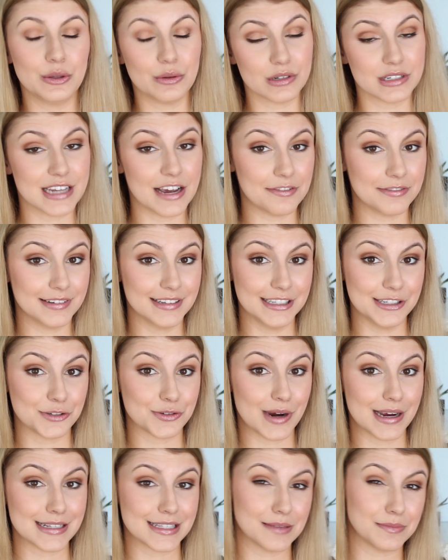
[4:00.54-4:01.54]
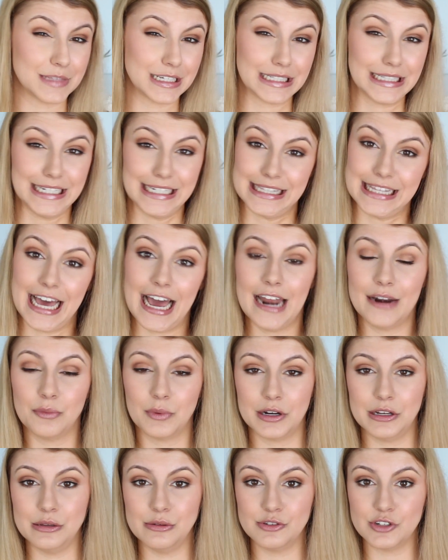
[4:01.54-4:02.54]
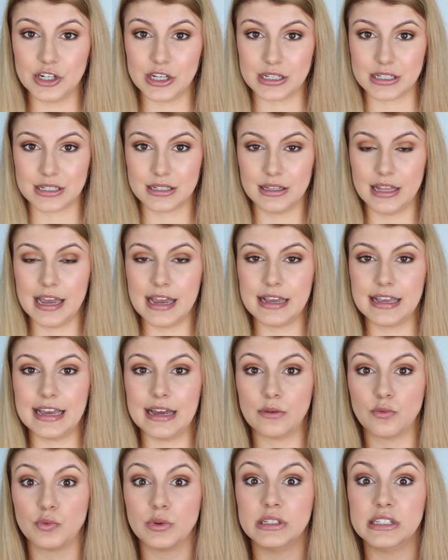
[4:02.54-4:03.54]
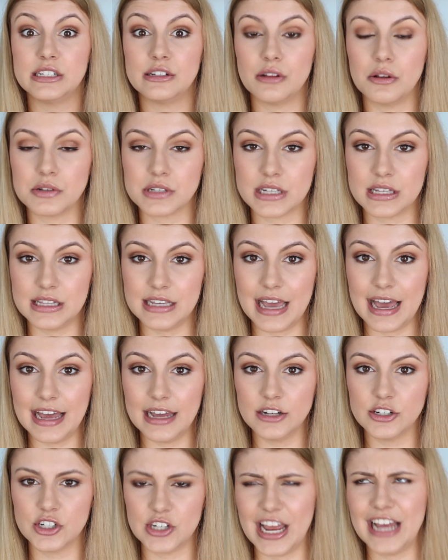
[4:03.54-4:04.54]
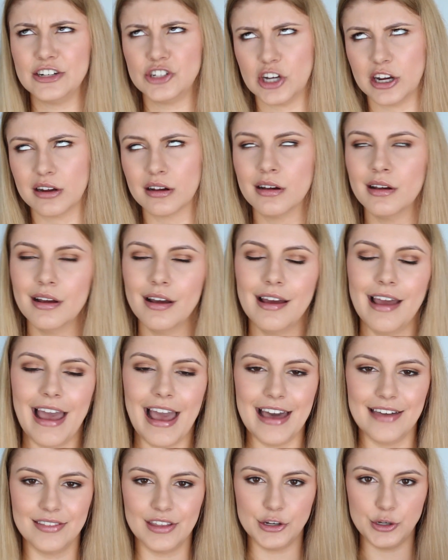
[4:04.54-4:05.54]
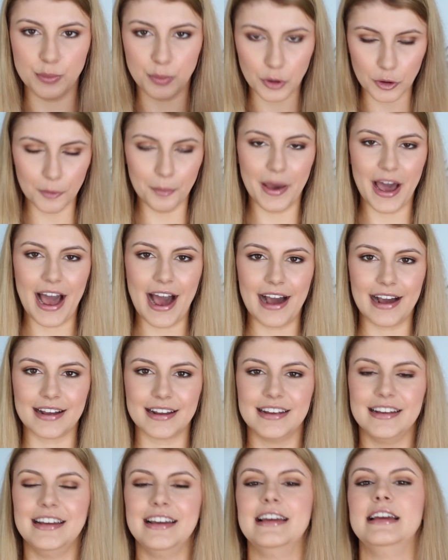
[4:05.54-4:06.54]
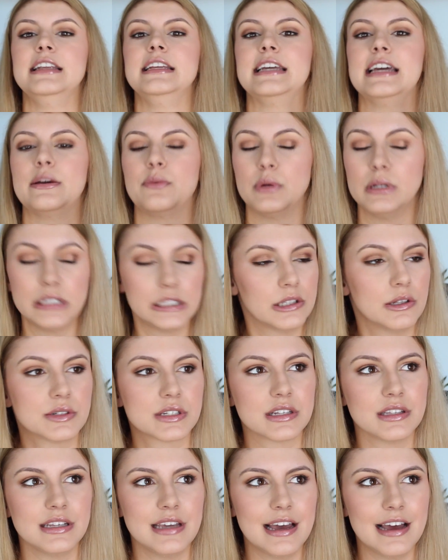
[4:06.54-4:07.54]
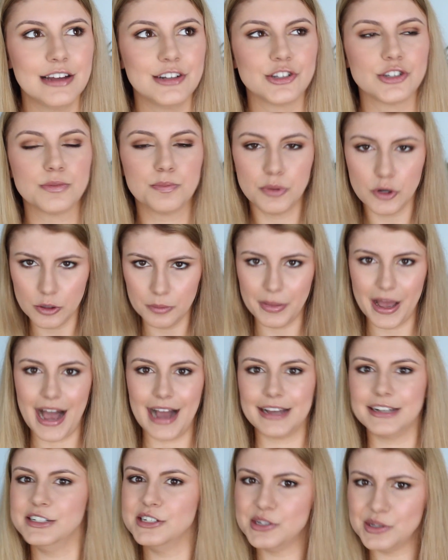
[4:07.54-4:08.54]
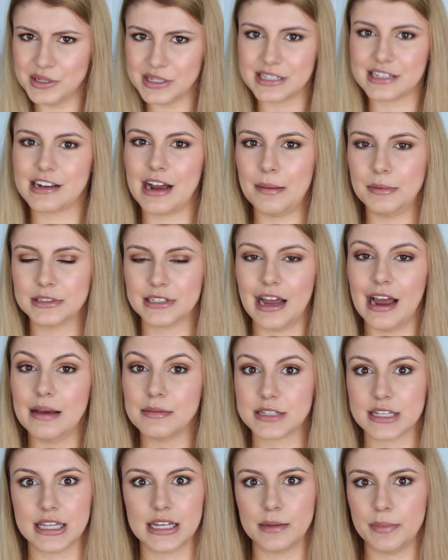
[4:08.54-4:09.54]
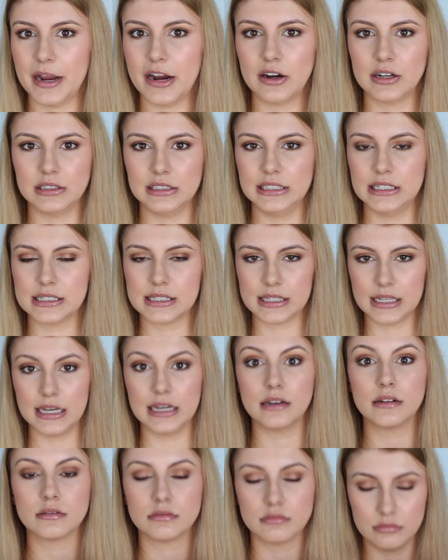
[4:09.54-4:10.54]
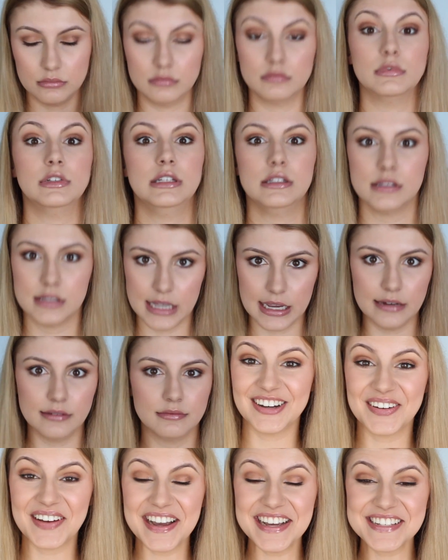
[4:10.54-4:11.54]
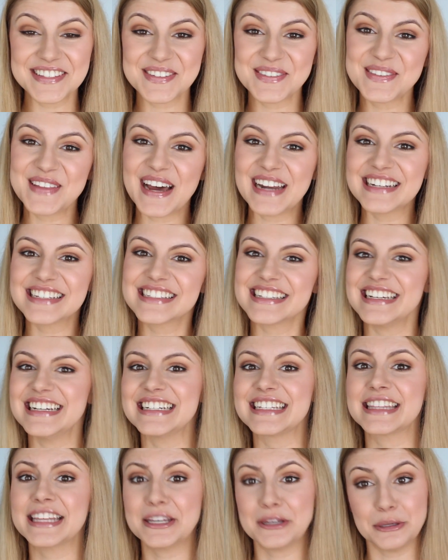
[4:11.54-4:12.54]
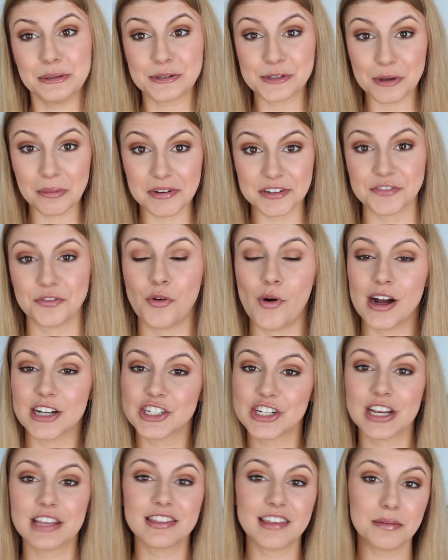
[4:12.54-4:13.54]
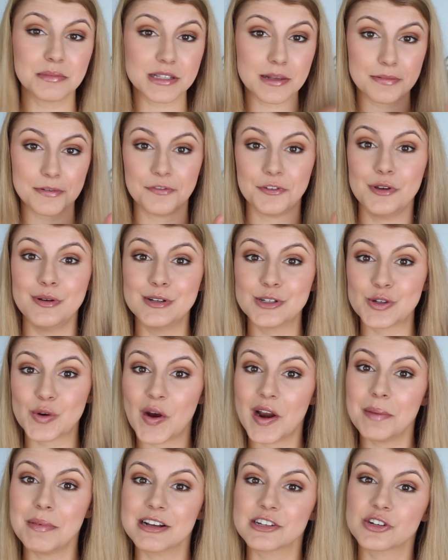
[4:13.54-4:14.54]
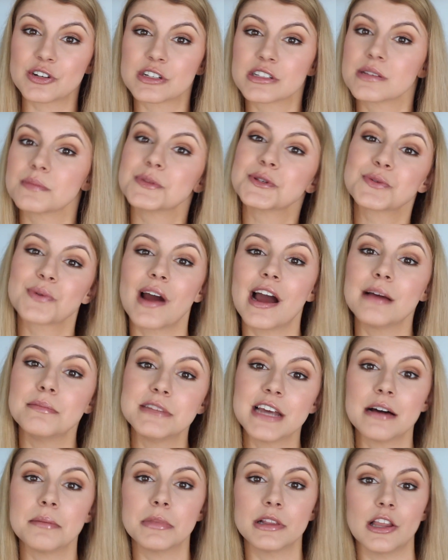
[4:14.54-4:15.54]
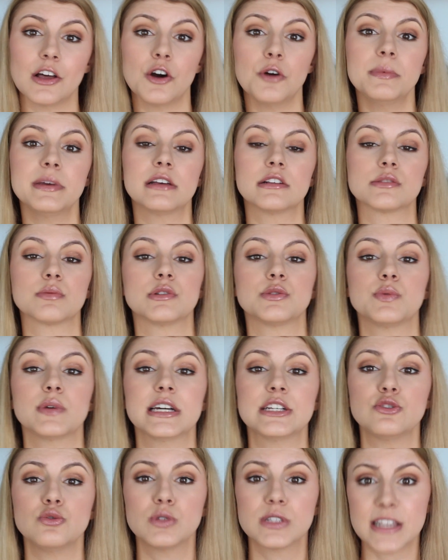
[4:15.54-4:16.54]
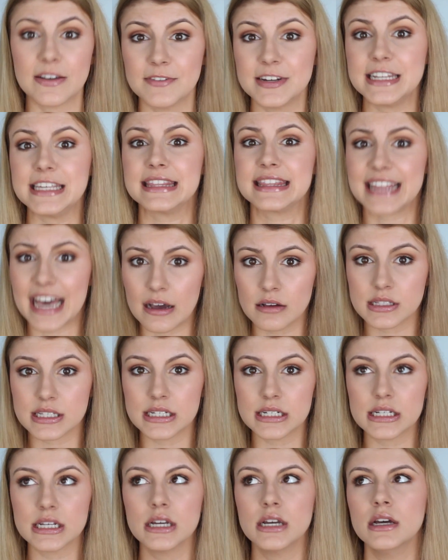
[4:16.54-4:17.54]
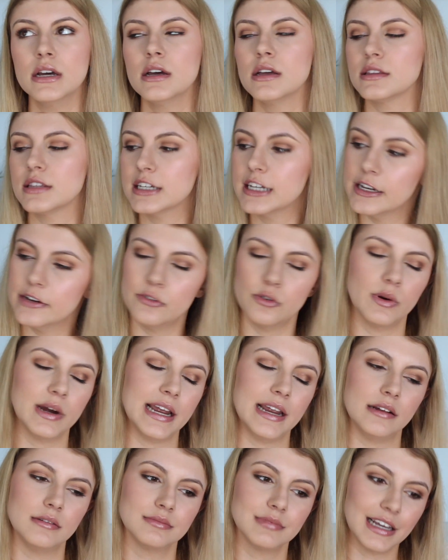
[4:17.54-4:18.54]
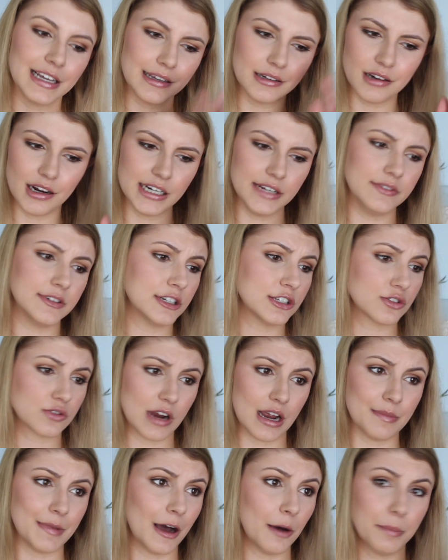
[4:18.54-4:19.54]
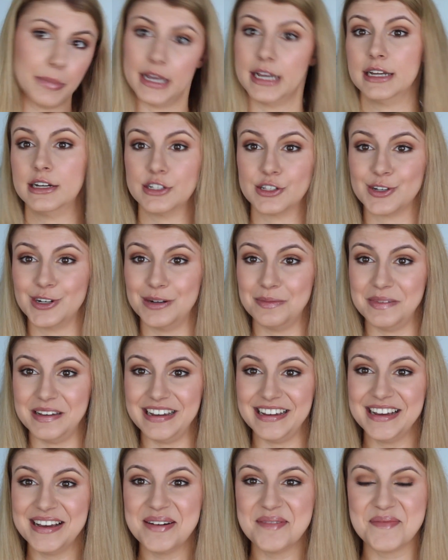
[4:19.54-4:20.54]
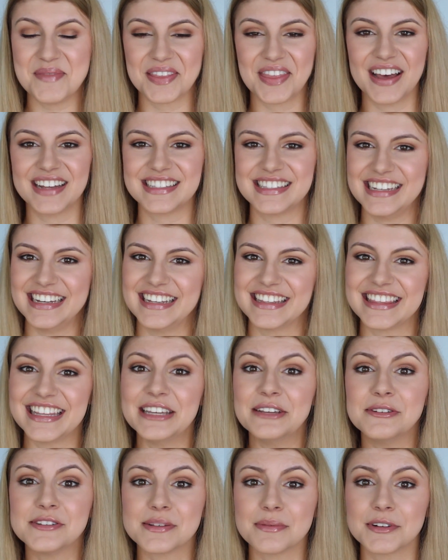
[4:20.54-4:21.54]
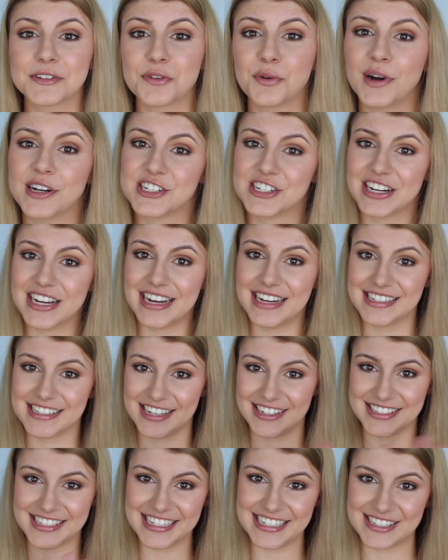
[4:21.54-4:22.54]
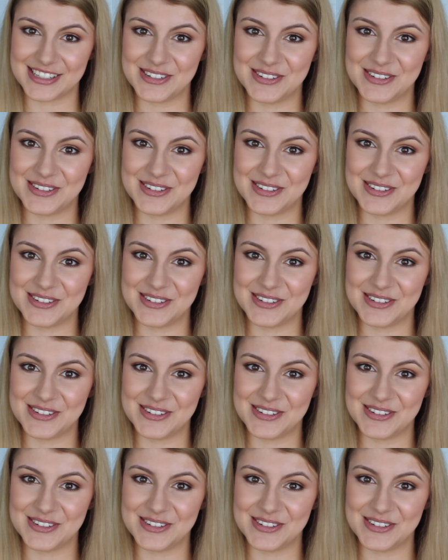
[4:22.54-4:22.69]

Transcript: you could definitely try something like that, where you just like get really close to the edging, and then you pull back, get really close to the edge, you pull back, and you do this a couple times, and then apparently it's like insane. Okay, so that is it. Thank you so much for watching. Thumbs up if you enjoyed. Make sure to subscribe down below, because once we get to 70,000, the giveaway, I cannot even describe how big it is going to be. But that's it. Thank you so much for watching, guys. I'll see you